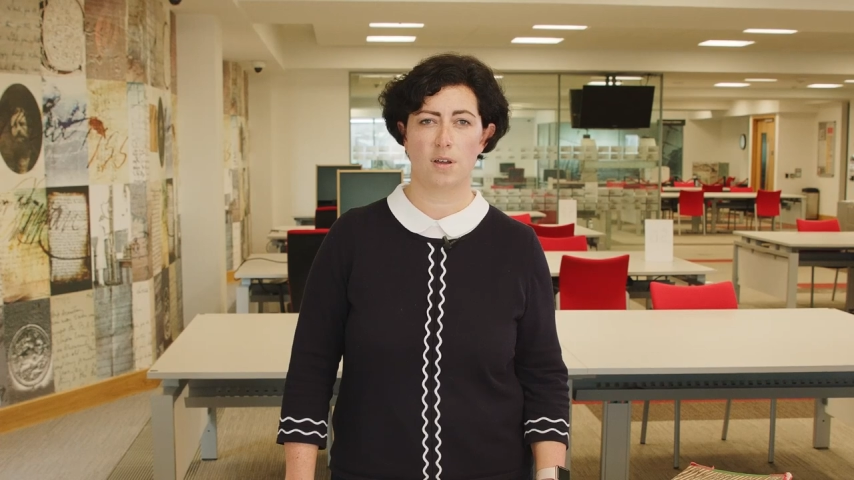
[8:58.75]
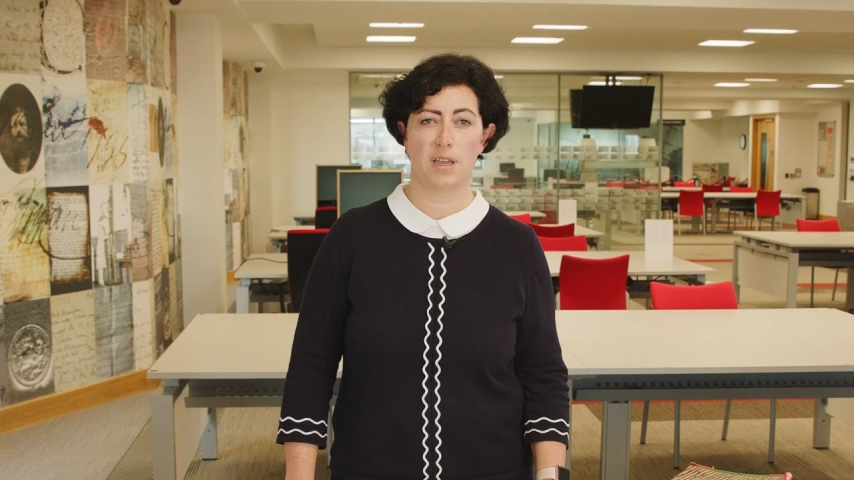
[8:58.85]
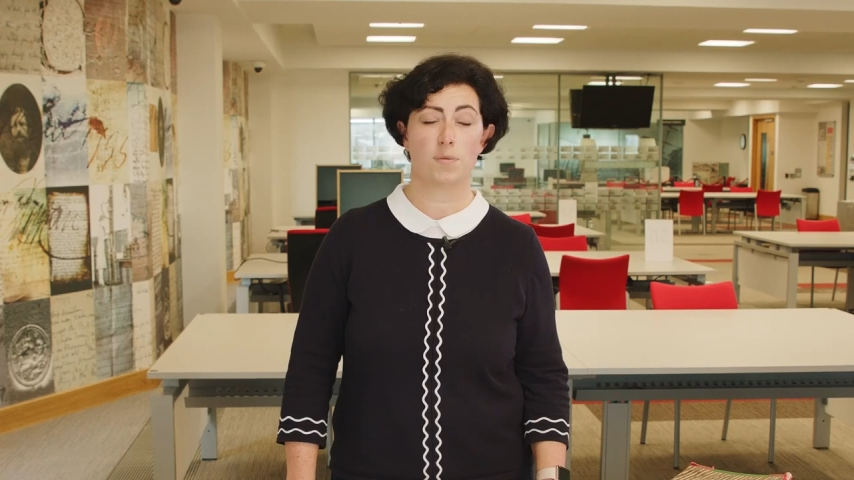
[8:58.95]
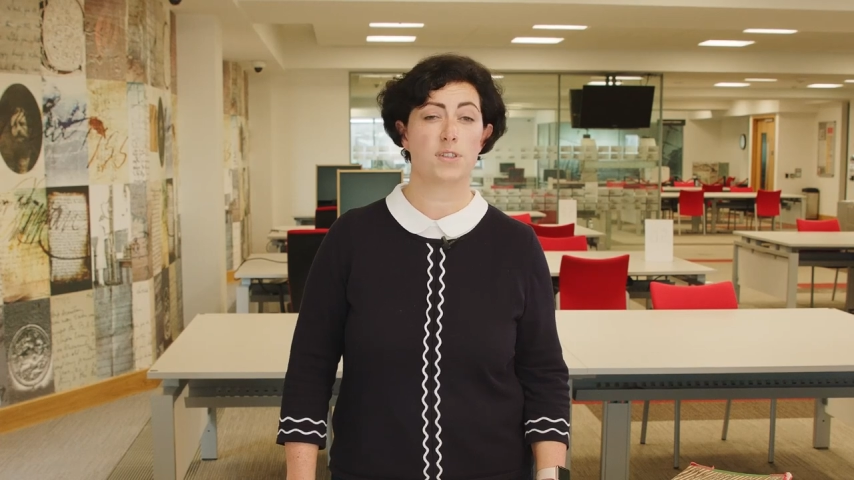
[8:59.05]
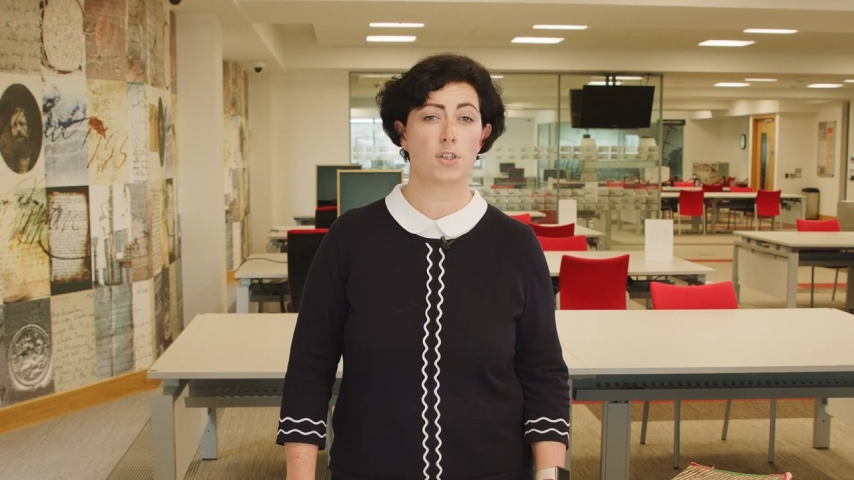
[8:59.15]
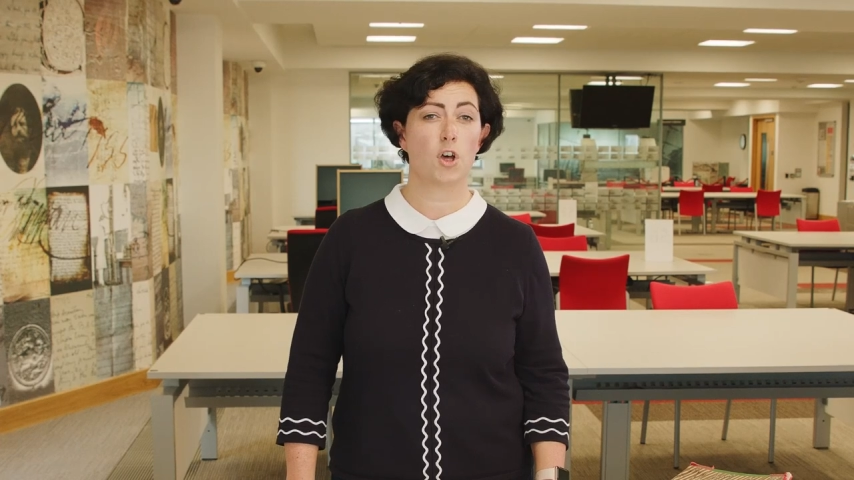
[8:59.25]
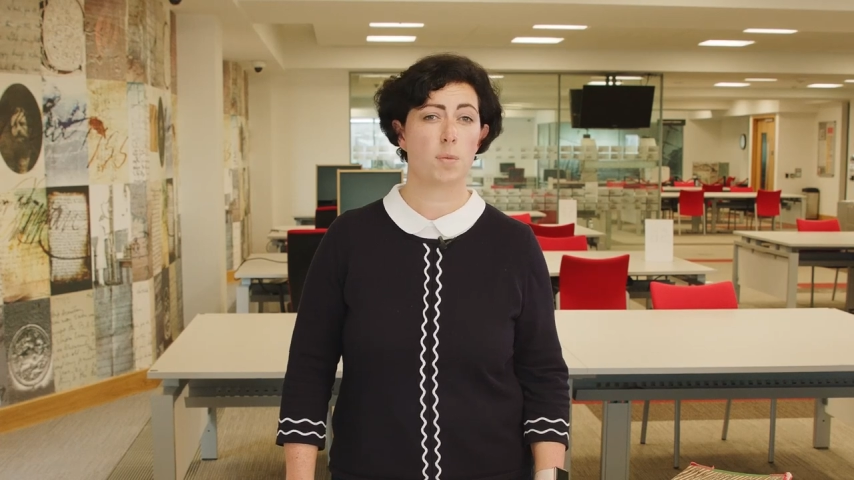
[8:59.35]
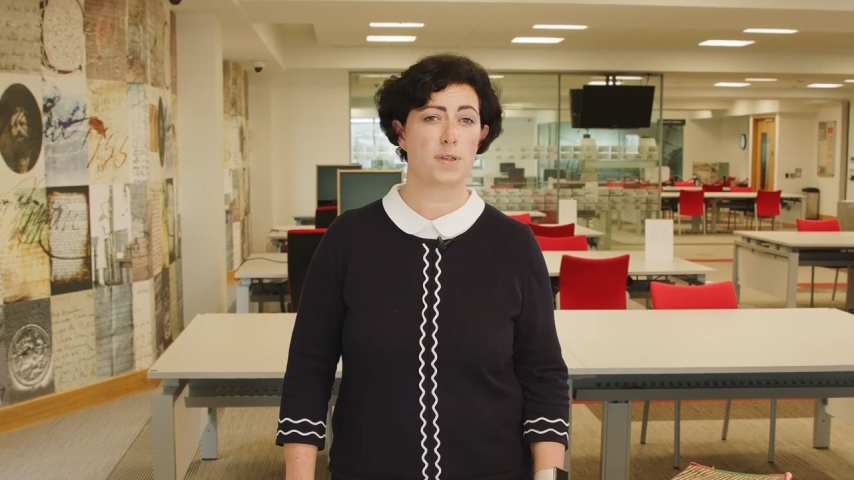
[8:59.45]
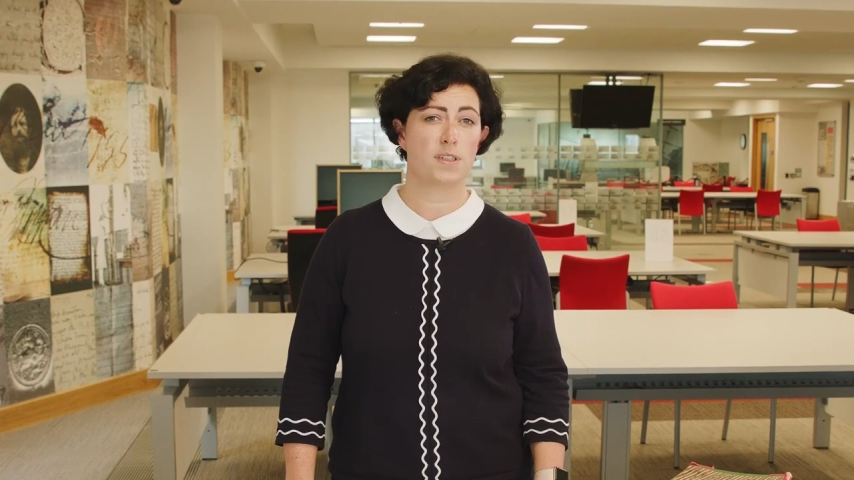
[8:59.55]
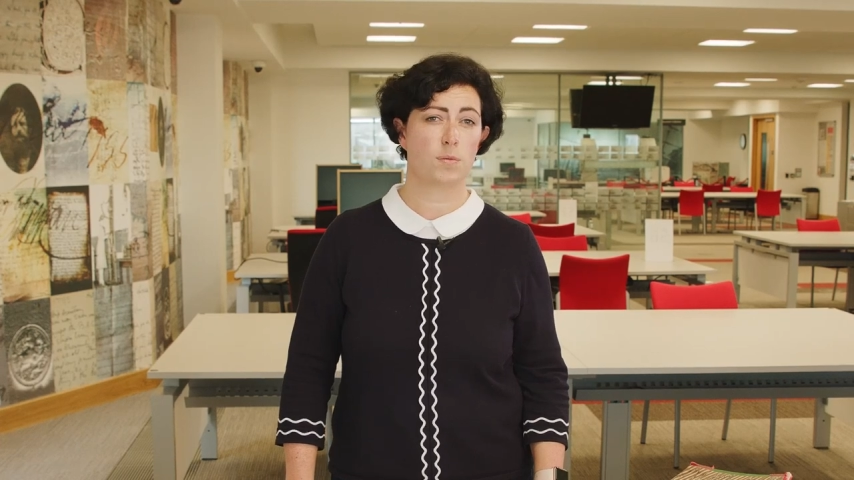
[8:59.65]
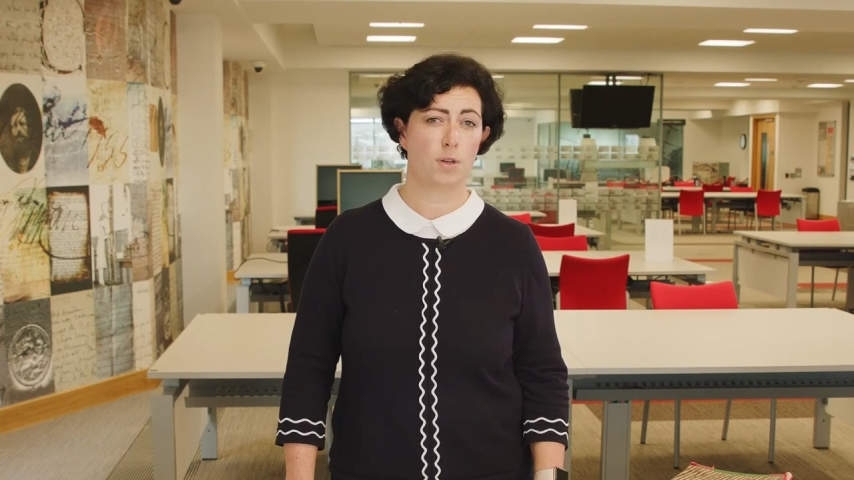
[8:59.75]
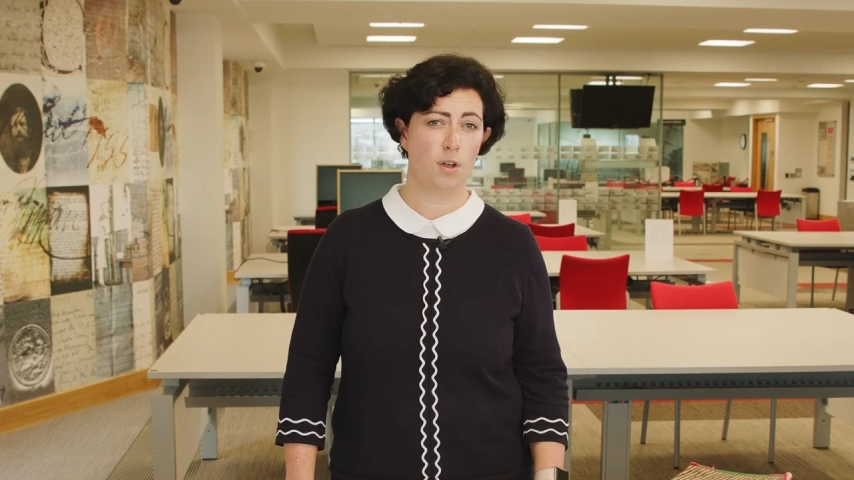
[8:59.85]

it was the copies that were